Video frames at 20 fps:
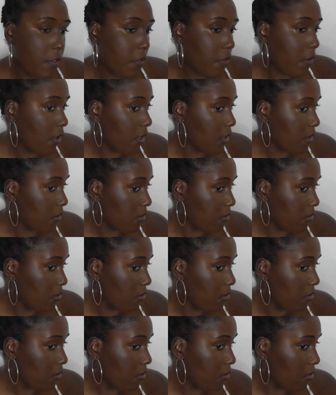Well, it's
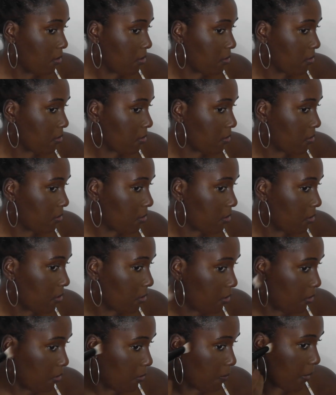not
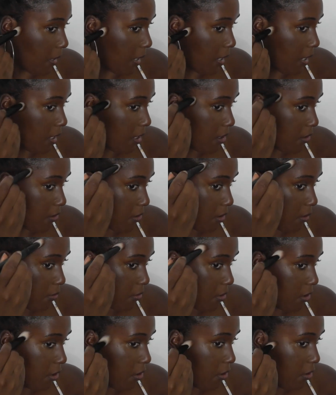too bad. I'm
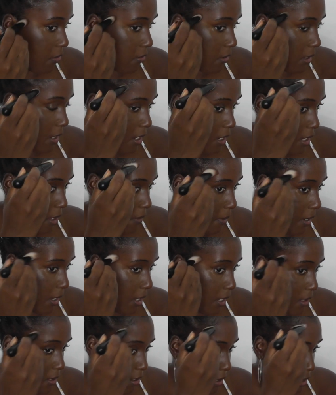going to use it
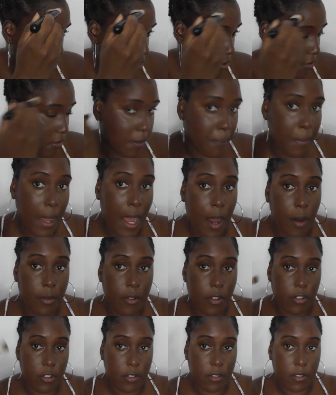anyway, and then I'll use the
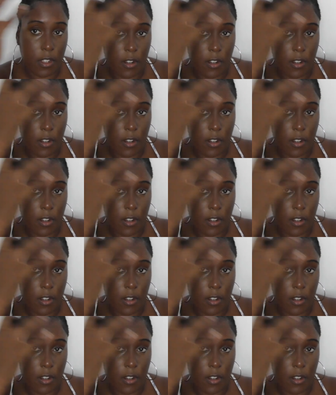powder just to